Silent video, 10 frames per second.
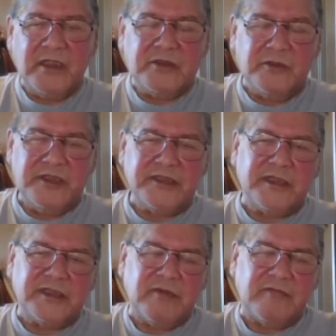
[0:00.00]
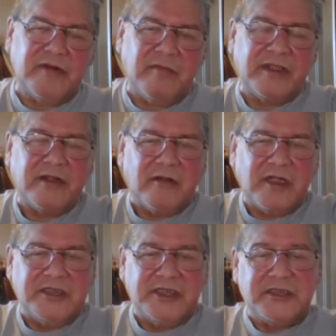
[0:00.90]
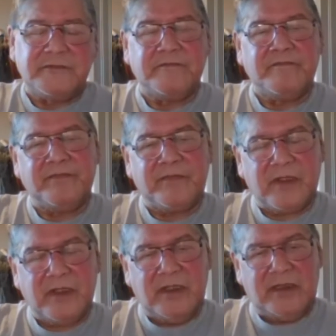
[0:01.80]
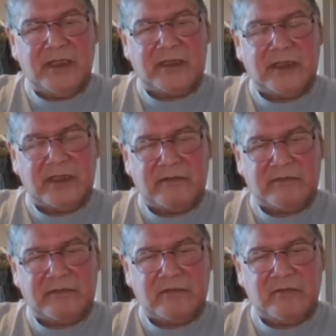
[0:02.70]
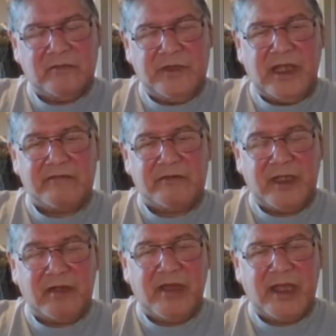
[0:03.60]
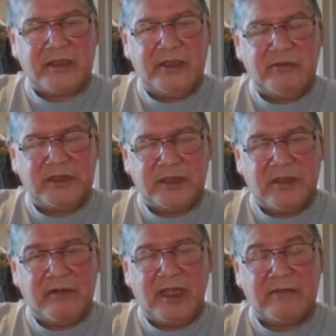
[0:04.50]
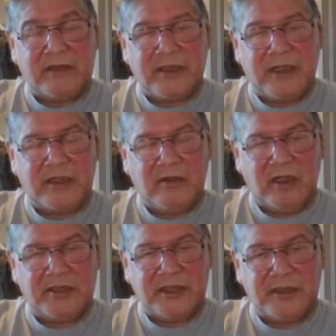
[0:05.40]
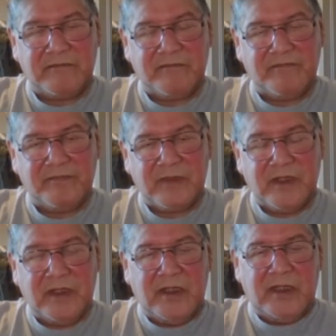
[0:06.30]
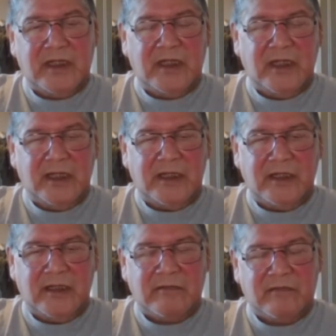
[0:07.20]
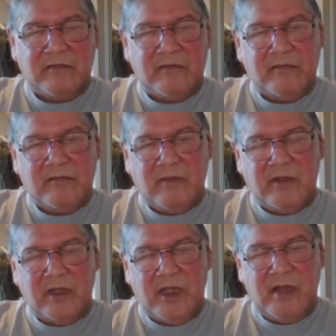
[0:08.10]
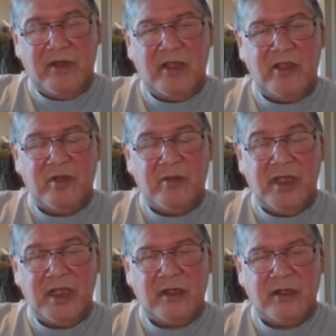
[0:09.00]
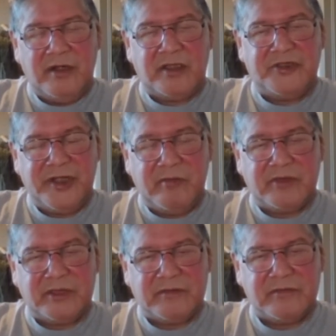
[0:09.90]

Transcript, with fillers: So these are some of our methodologies that uh, we have to get back to using, and we have to start acknowledging. And uh, every human being on earth dreams,